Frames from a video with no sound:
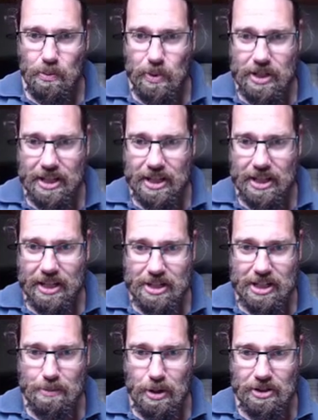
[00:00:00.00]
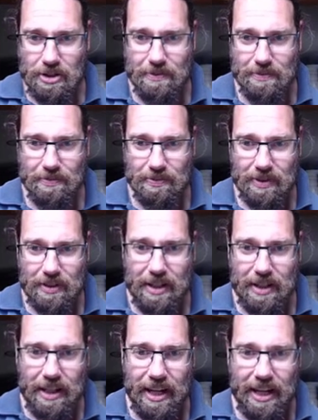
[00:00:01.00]
we just get the rest components.
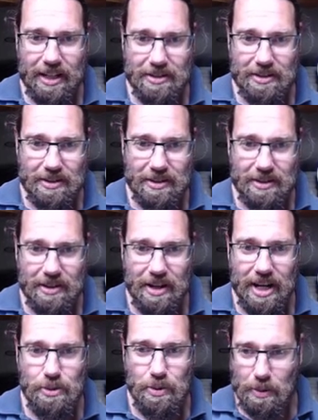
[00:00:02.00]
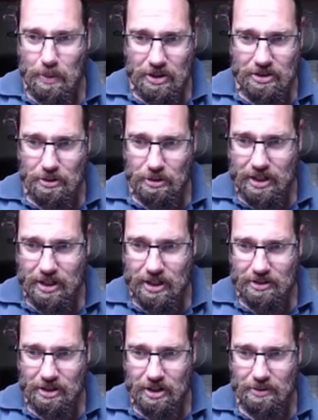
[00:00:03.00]
And I do want to put this into a grid,
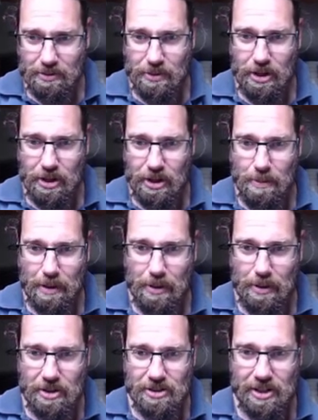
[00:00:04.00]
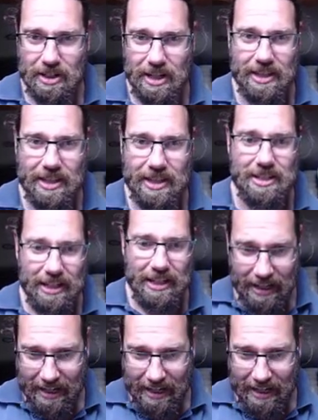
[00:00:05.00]
so we'll go copy components like that,